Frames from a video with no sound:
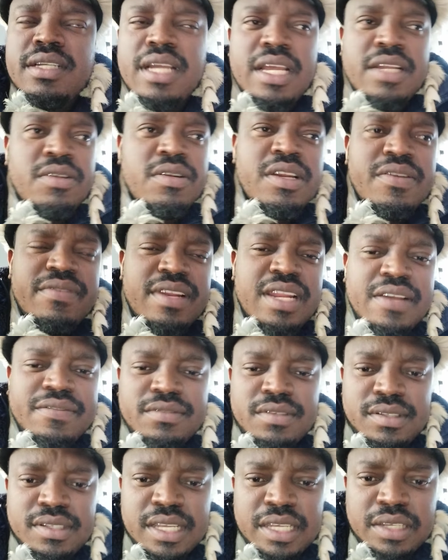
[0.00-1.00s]
I don't even
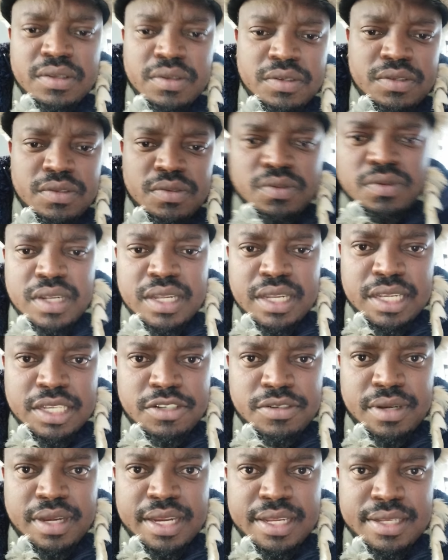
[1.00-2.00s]
have to take you through a
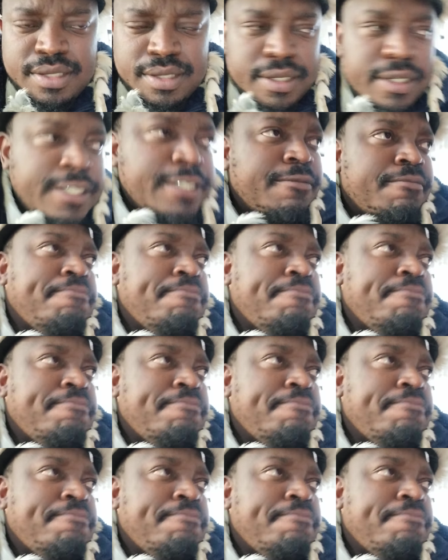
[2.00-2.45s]
history lesson.